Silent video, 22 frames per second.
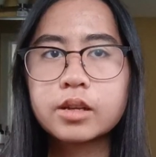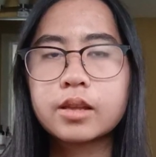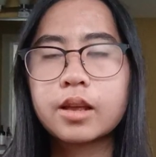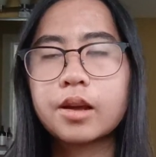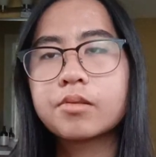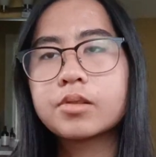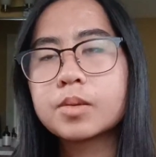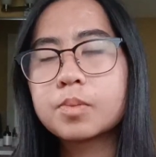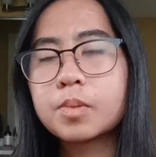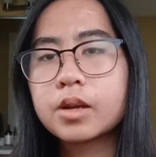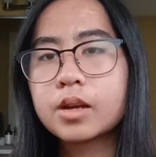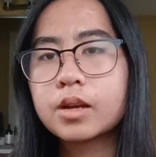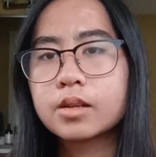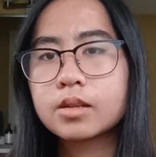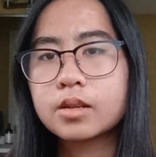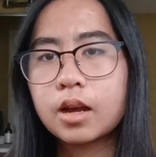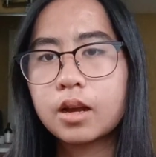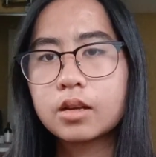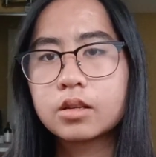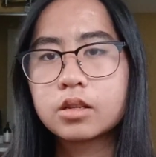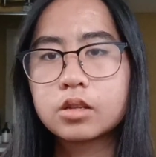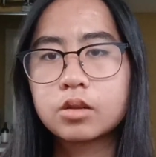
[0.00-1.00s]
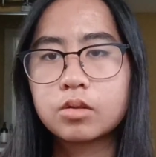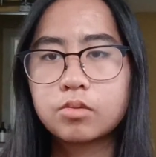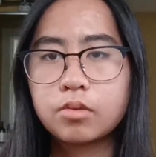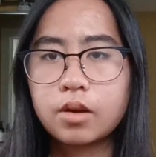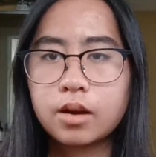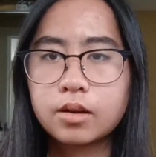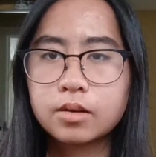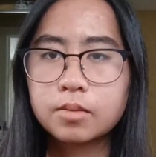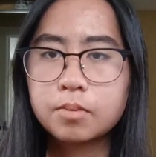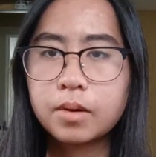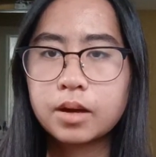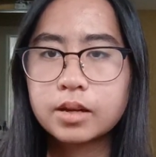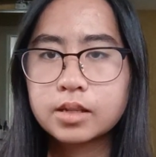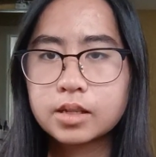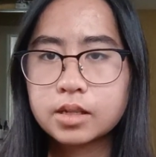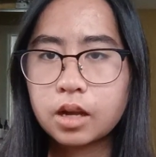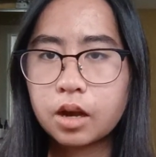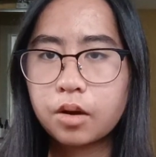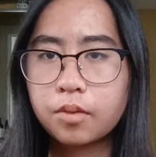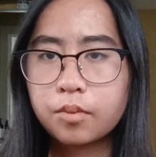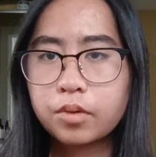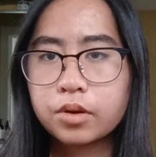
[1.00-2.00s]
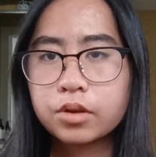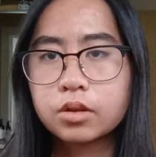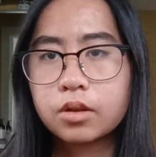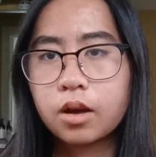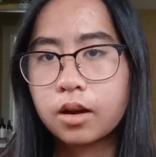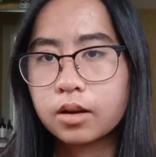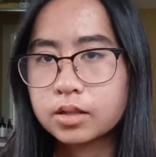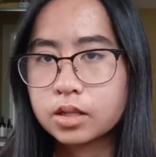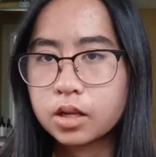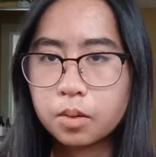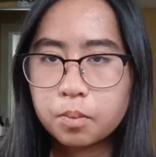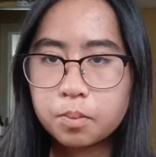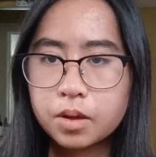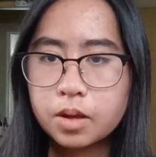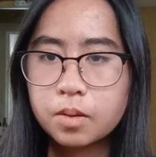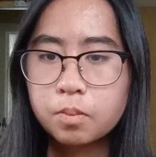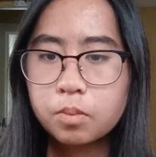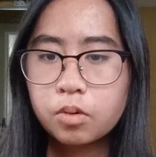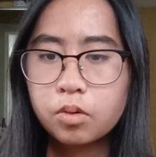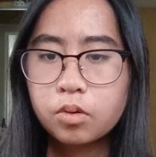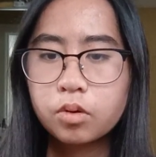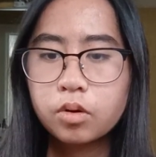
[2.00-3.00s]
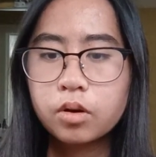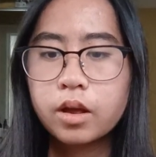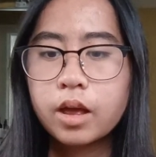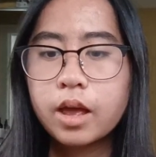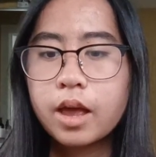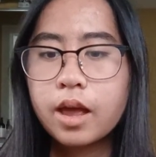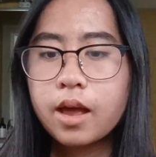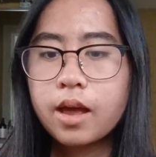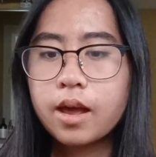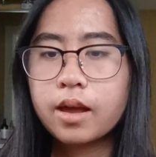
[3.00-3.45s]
and that was because I surrounded myself with toxic people